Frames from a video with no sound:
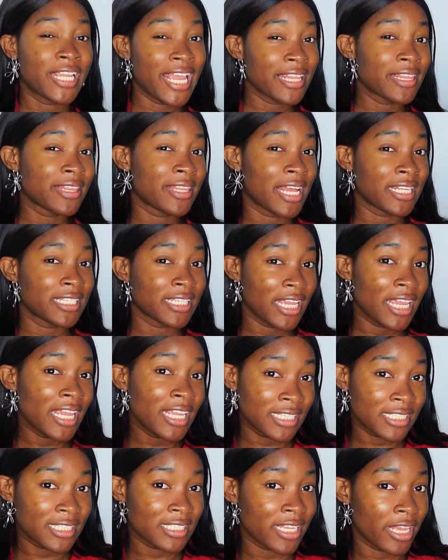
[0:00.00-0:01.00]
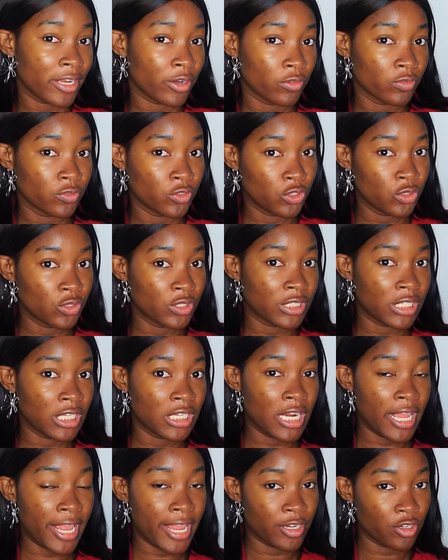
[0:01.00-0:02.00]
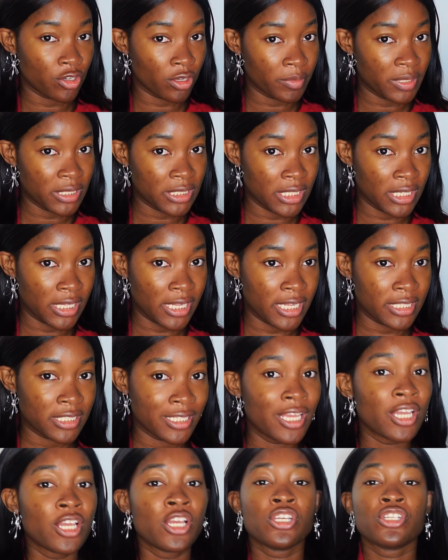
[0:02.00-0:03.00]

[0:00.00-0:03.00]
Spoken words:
get that instead of using a dummy ticket.